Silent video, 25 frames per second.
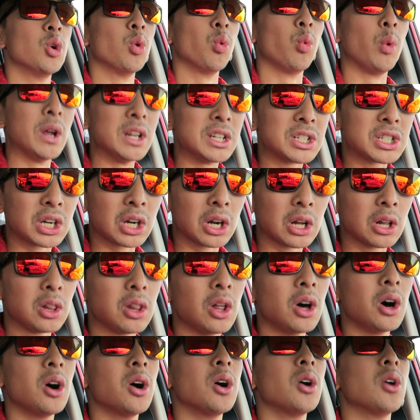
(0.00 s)
winter
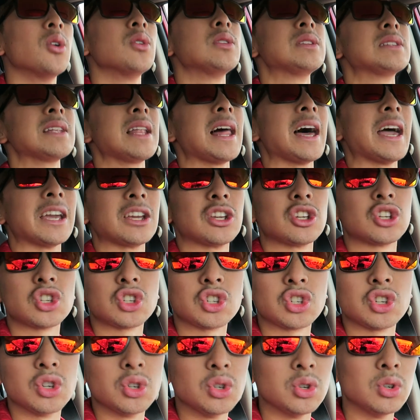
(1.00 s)
clothes, like
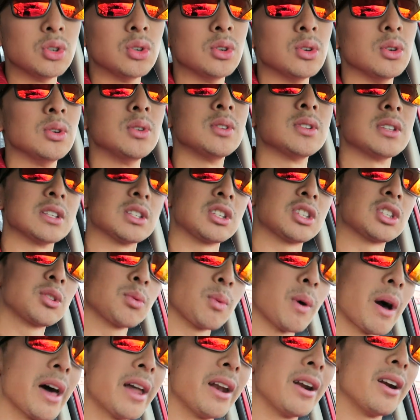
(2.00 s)
shoes and
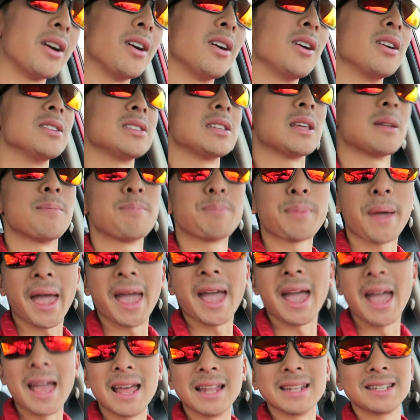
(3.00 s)
sweaters and
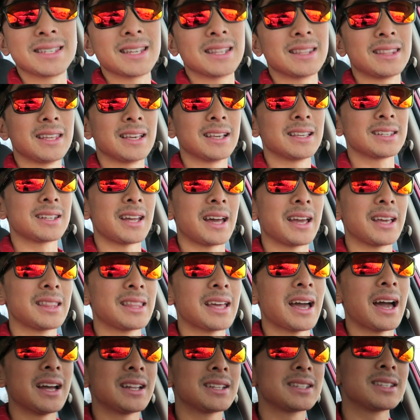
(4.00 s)
pants and things like
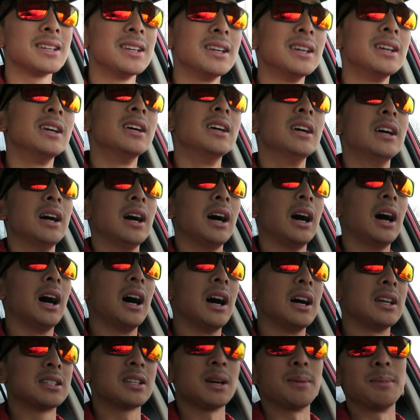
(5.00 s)
that.
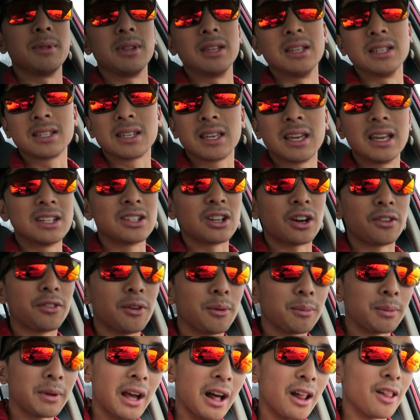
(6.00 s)
Some of these kids are
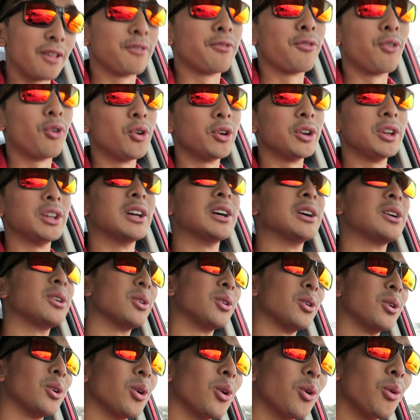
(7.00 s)
from California
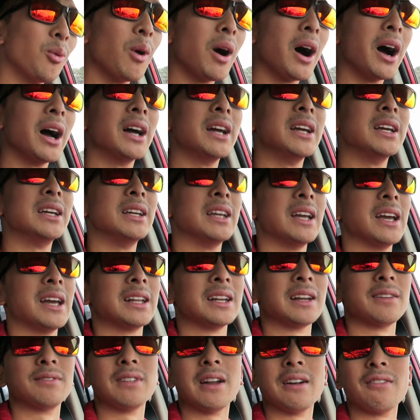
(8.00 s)
or Hawaii
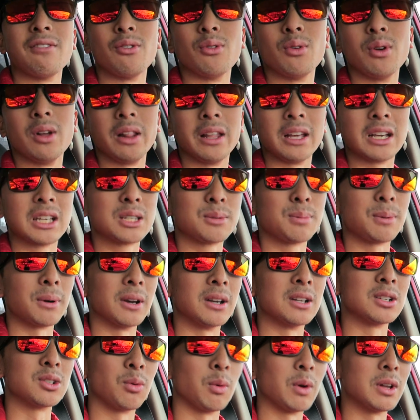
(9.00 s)
and have never really
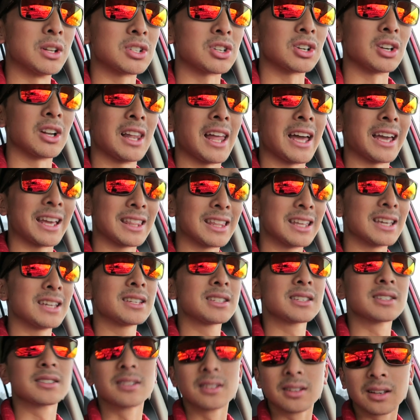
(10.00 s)
experienced winter like
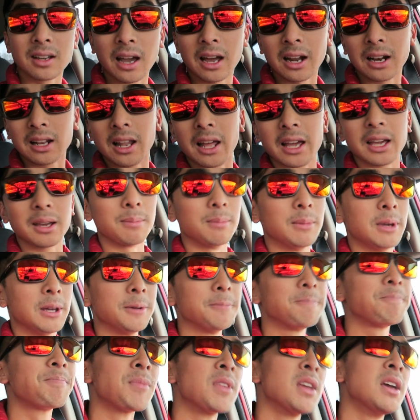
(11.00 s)
this, kind of like me.